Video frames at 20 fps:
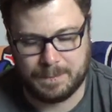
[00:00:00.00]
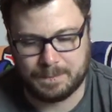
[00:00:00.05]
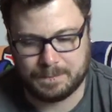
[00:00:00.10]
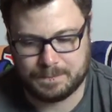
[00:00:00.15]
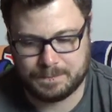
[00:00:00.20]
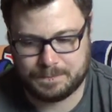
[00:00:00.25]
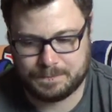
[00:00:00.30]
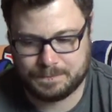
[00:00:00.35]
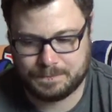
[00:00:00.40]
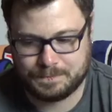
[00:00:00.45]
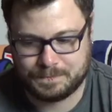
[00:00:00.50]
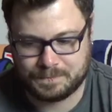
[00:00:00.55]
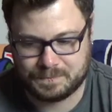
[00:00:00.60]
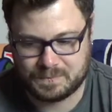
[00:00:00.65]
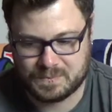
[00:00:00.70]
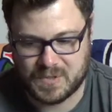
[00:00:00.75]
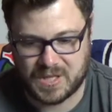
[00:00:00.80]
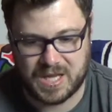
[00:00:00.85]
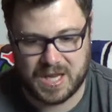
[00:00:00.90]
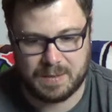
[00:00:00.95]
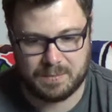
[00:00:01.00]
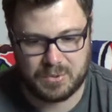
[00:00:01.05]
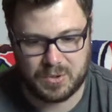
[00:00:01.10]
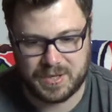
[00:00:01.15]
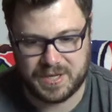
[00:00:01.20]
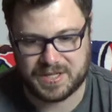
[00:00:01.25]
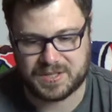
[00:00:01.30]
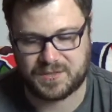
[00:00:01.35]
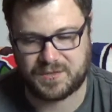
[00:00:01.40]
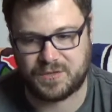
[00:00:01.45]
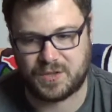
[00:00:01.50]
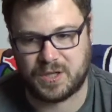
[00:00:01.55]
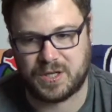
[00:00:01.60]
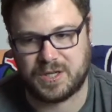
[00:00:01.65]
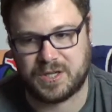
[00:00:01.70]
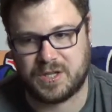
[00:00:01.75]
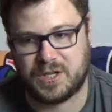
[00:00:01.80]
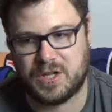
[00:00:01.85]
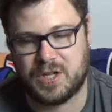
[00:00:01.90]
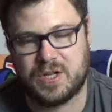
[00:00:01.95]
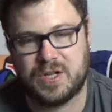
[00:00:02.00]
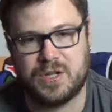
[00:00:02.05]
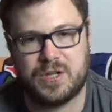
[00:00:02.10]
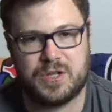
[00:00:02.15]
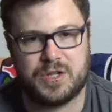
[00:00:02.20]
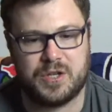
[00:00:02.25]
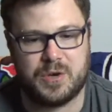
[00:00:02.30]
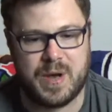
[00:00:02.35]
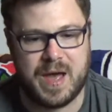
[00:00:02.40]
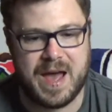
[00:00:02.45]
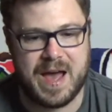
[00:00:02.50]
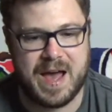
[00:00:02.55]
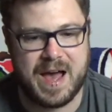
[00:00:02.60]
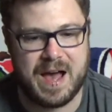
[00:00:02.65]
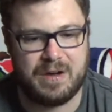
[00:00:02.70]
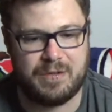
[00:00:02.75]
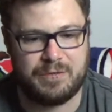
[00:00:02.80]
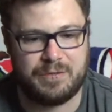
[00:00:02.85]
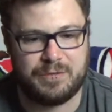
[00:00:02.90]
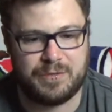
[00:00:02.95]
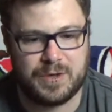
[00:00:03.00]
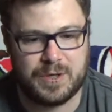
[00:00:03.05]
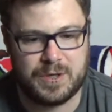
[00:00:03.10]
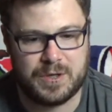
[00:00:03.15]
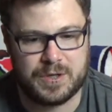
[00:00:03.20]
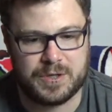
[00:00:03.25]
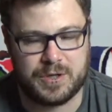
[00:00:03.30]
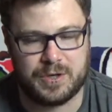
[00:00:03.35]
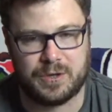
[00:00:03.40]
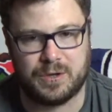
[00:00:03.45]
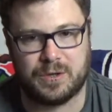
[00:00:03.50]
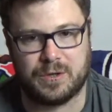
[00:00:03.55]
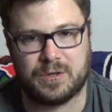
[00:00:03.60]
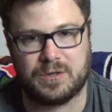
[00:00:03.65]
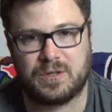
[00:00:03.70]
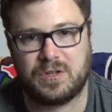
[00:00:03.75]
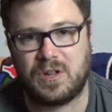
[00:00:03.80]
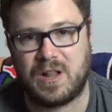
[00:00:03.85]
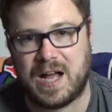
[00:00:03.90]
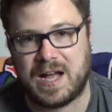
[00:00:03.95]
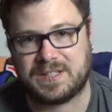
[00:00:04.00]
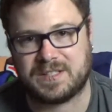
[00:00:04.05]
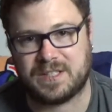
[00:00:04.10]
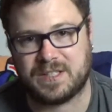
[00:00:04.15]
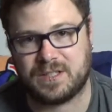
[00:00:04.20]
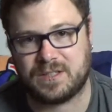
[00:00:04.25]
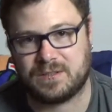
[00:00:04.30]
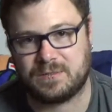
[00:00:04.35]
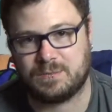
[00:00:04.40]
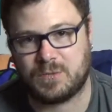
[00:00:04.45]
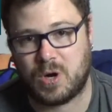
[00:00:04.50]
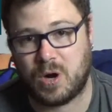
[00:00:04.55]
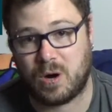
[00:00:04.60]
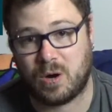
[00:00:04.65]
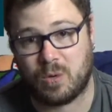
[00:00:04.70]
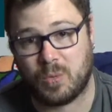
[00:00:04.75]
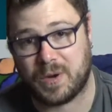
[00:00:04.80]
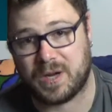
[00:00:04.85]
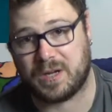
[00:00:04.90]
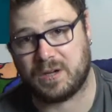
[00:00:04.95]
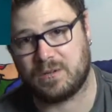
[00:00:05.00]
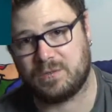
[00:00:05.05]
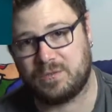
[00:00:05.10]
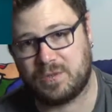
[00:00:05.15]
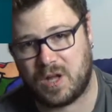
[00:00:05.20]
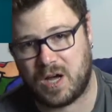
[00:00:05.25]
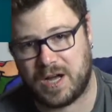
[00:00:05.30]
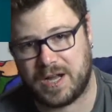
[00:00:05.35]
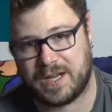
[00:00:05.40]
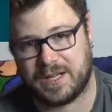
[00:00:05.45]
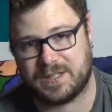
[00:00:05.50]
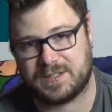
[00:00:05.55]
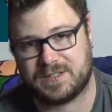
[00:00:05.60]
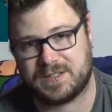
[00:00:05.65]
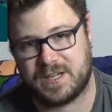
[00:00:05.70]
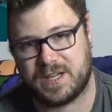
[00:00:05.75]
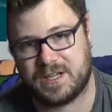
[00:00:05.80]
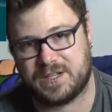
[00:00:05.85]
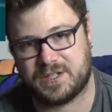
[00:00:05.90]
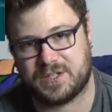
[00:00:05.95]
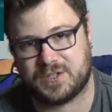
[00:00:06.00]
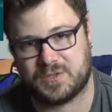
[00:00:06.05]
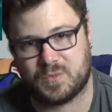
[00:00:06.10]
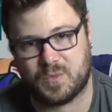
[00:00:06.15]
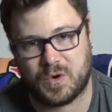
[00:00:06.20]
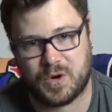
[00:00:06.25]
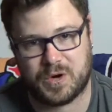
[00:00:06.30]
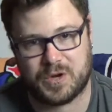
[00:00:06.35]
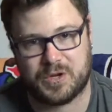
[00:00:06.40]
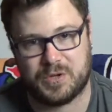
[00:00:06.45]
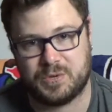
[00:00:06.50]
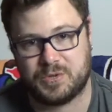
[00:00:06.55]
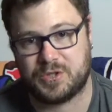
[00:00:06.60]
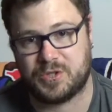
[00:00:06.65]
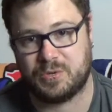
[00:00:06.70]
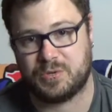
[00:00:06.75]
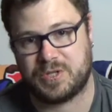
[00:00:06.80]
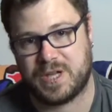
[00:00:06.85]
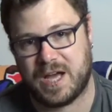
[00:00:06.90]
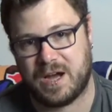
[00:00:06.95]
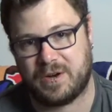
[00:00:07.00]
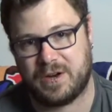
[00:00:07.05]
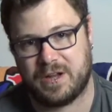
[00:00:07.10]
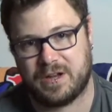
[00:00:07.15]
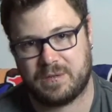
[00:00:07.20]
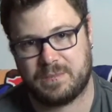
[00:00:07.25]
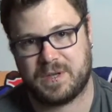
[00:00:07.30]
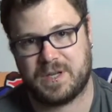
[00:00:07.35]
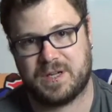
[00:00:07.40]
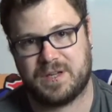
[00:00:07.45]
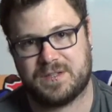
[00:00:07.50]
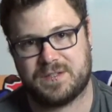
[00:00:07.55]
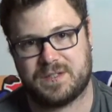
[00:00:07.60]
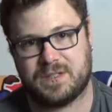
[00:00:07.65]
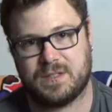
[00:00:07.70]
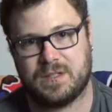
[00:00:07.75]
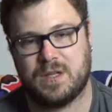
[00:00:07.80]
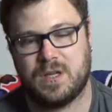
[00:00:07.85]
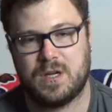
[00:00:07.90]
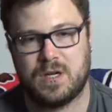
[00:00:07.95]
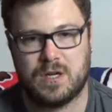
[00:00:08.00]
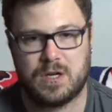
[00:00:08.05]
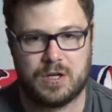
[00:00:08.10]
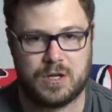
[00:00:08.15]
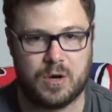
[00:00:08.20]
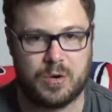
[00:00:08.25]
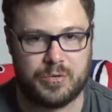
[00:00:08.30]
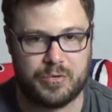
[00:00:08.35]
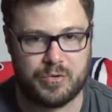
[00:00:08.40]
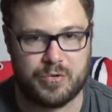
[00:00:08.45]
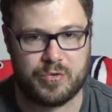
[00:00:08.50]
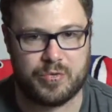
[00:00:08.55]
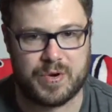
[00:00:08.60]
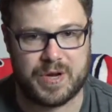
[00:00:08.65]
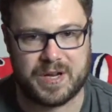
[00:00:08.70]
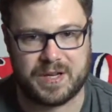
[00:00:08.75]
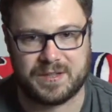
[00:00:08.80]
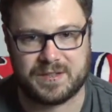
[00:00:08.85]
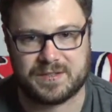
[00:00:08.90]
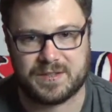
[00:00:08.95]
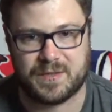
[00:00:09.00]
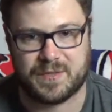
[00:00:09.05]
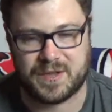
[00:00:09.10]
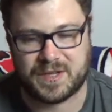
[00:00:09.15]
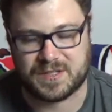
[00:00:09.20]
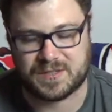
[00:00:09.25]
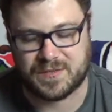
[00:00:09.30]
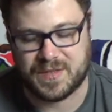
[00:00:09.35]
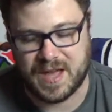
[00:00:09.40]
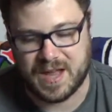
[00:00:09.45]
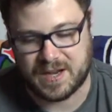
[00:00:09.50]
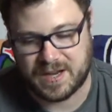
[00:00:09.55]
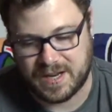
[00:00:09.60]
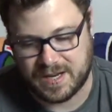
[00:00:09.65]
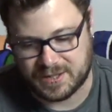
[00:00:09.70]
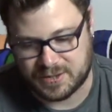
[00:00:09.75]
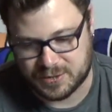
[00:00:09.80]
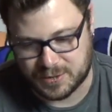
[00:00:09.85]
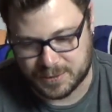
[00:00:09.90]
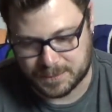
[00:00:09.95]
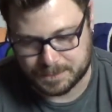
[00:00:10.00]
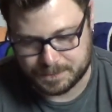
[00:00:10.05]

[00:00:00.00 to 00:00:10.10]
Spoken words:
The gameplay is fun. You have your classic R-Wing flying stages where you shoot down enemies and go through rings and things of that nature.